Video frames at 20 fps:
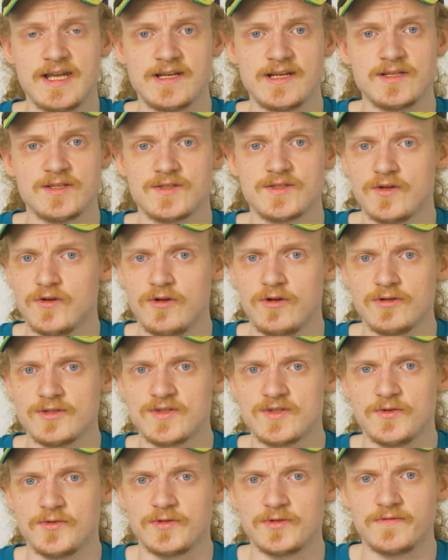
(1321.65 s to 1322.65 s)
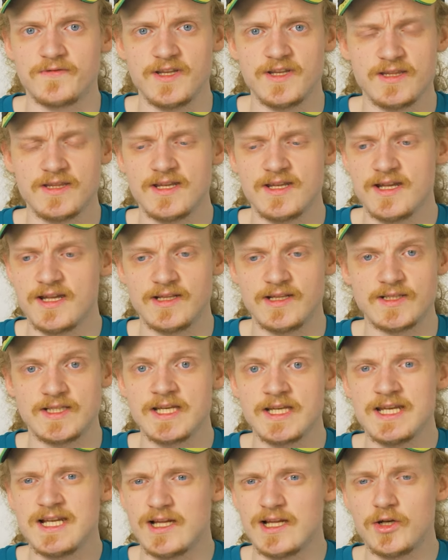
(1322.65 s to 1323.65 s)
Dennis all sort of in there, and
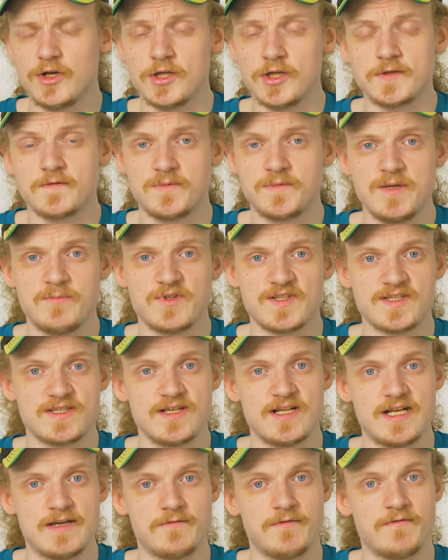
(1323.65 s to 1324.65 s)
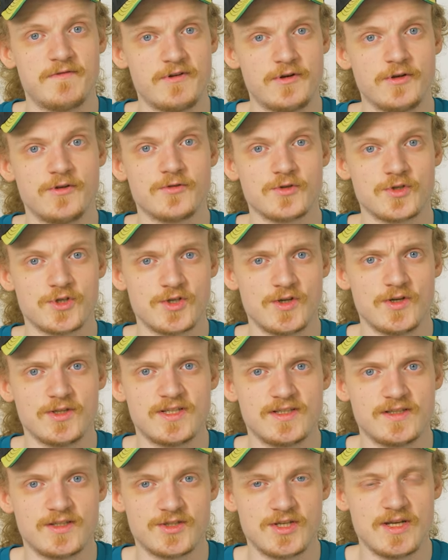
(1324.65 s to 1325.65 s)
a lot of people still have a very good
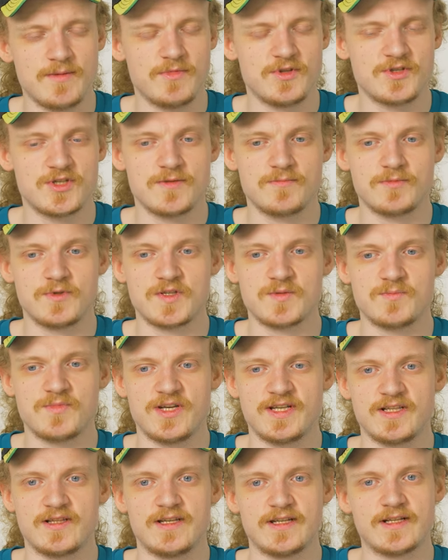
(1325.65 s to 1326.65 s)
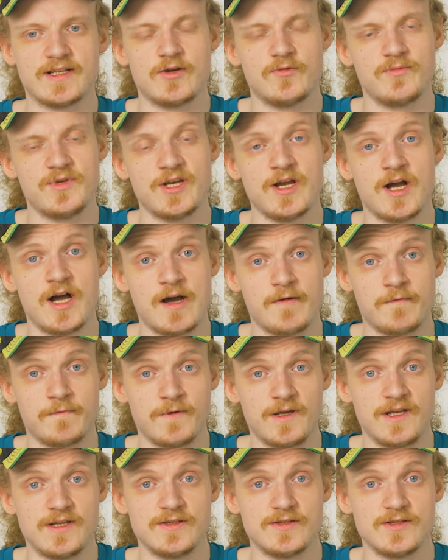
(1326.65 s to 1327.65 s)
shot at the championship despite like now being
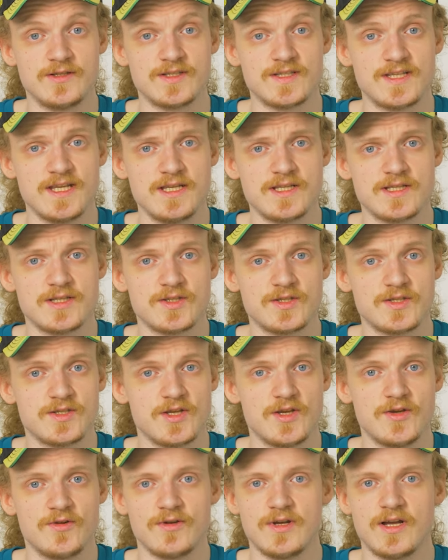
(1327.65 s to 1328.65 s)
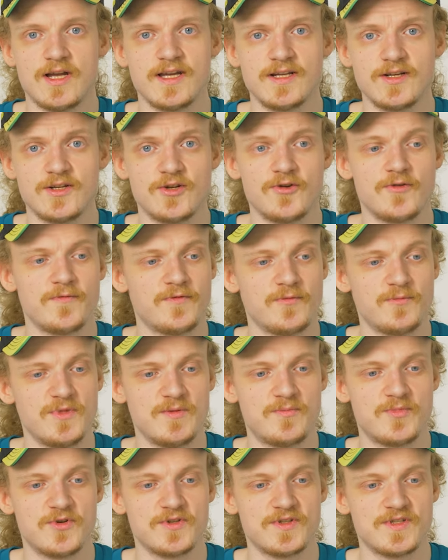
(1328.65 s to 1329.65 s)
halfway into the season. So I don't know, for
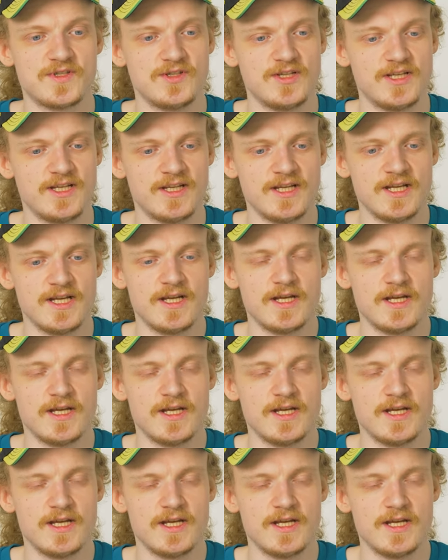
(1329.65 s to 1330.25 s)
me personally,